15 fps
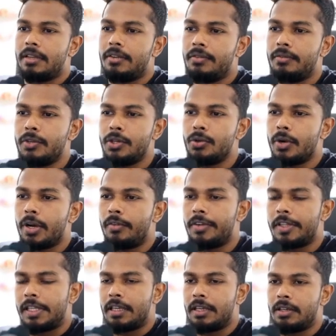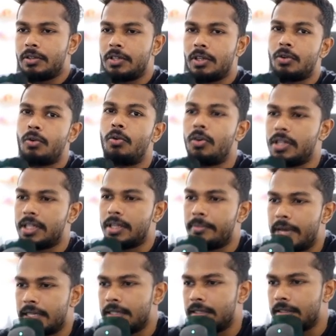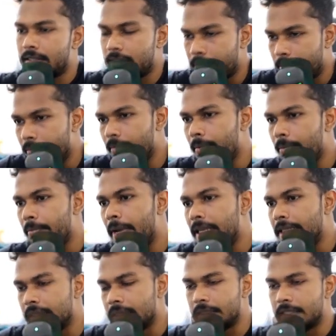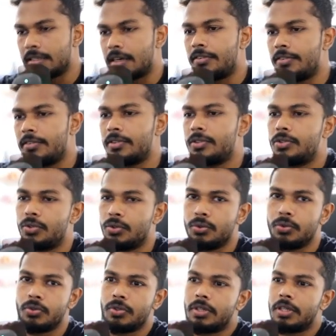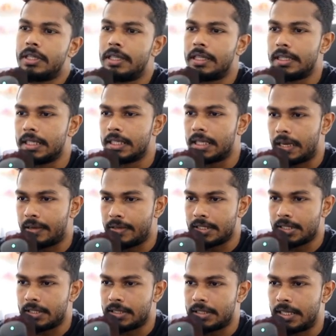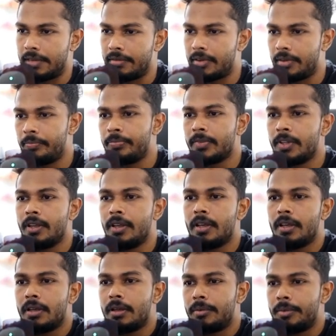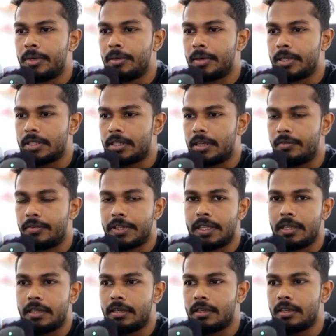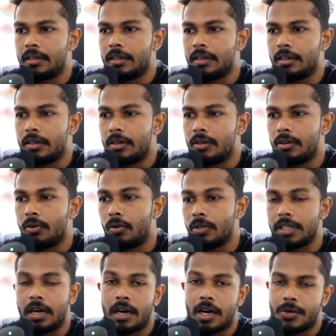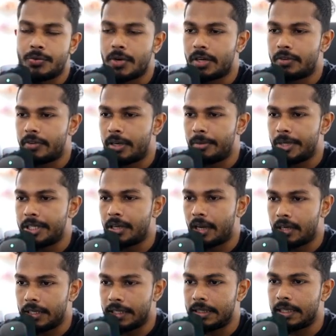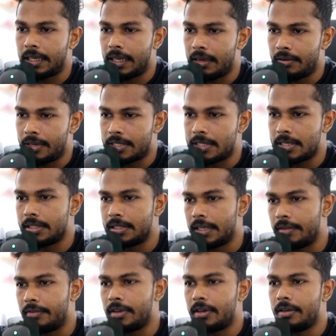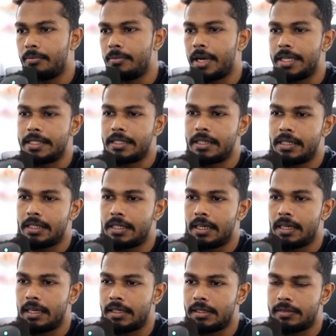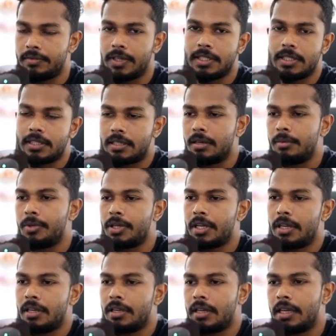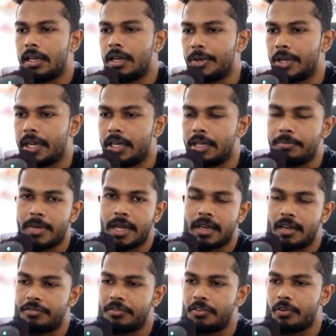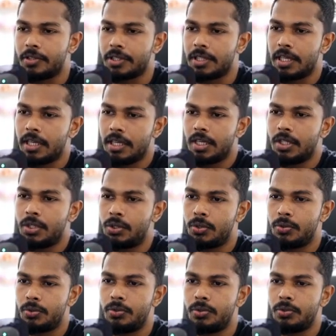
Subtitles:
we do everything, all the magical stuff through the language saver. Pretty much everything, all the hard work will be done in the language saver by JDTLS. We are just communicating back and forth to